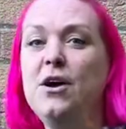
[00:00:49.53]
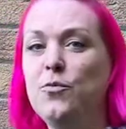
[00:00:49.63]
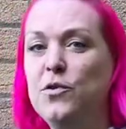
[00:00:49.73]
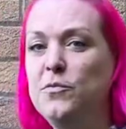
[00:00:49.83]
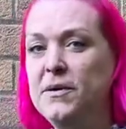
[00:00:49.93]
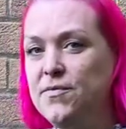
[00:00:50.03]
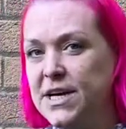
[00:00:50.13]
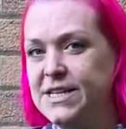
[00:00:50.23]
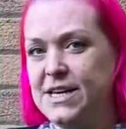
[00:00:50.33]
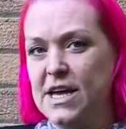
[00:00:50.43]
we'll be
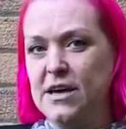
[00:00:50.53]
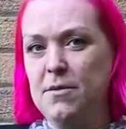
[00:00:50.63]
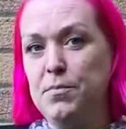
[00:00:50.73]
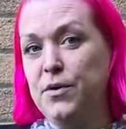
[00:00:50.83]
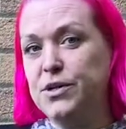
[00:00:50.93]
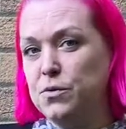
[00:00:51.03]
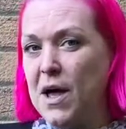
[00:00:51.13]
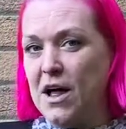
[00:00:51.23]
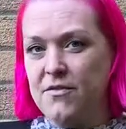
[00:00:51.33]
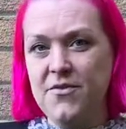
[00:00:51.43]
reading book
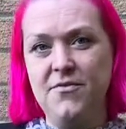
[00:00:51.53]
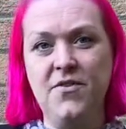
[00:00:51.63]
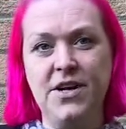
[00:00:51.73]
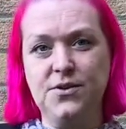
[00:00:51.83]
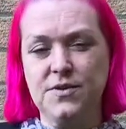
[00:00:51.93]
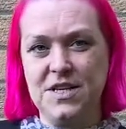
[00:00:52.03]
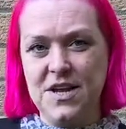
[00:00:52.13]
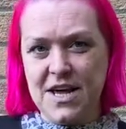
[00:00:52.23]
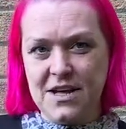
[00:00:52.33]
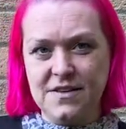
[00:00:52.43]
12 of Virgil's
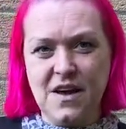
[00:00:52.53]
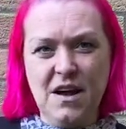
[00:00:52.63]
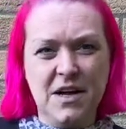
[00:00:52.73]
Aeneid.